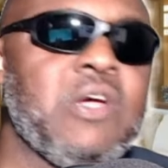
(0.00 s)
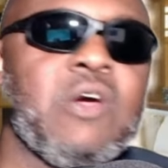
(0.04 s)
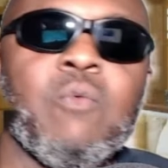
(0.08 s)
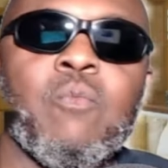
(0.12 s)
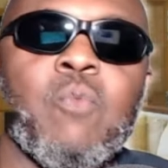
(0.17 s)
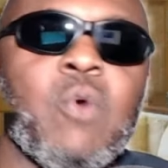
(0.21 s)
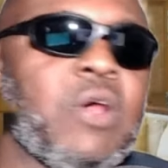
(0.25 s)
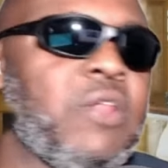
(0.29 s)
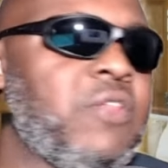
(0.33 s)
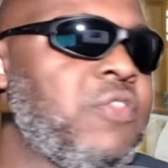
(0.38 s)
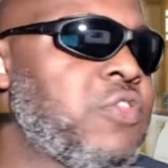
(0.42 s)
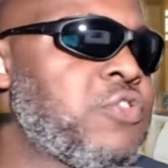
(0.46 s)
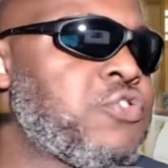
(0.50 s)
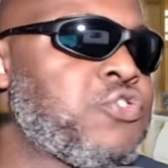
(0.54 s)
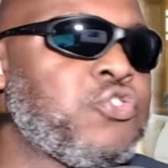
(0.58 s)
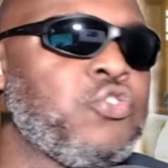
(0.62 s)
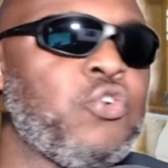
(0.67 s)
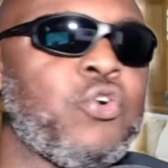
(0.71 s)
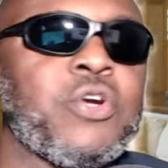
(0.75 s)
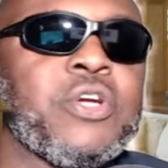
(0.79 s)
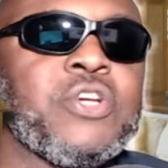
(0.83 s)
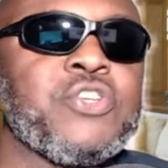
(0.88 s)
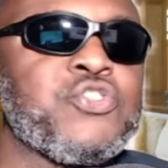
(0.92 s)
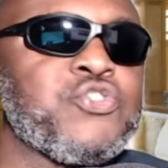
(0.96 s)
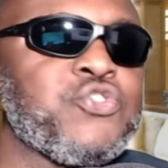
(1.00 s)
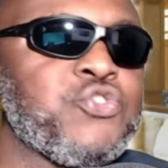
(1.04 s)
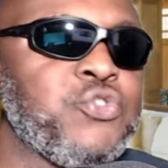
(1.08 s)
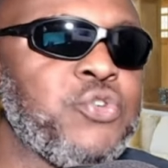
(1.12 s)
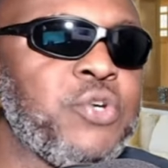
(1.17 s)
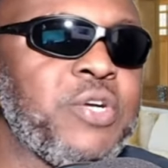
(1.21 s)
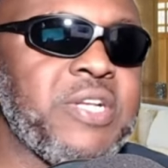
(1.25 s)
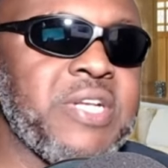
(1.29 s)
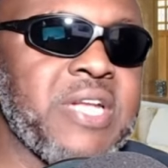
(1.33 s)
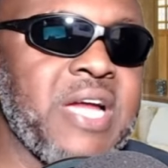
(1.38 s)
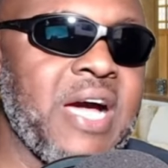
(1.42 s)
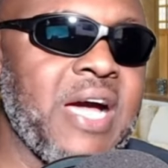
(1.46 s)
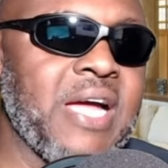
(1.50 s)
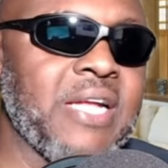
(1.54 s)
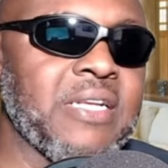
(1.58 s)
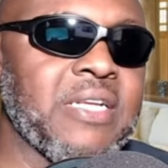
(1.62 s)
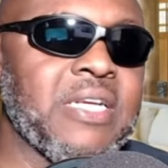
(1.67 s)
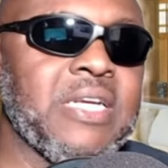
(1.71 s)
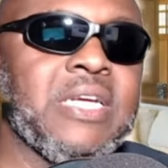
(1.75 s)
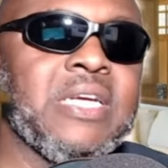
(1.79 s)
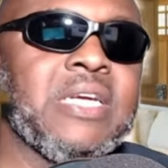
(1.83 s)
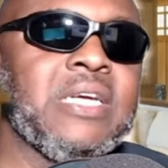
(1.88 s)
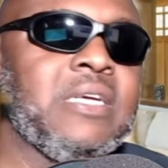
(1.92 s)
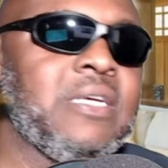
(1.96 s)
Whether the story is true or not,
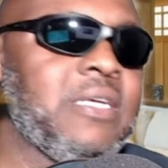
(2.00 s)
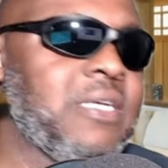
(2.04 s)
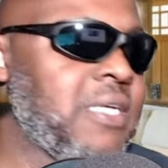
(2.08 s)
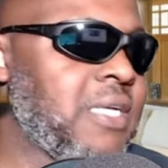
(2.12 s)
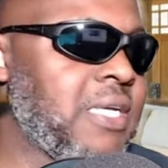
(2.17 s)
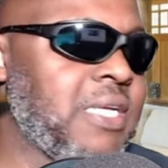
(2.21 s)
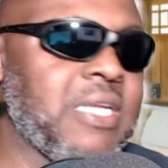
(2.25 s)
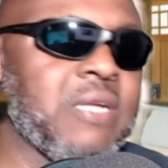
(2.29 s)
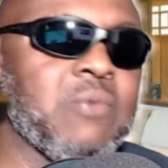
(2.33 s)
he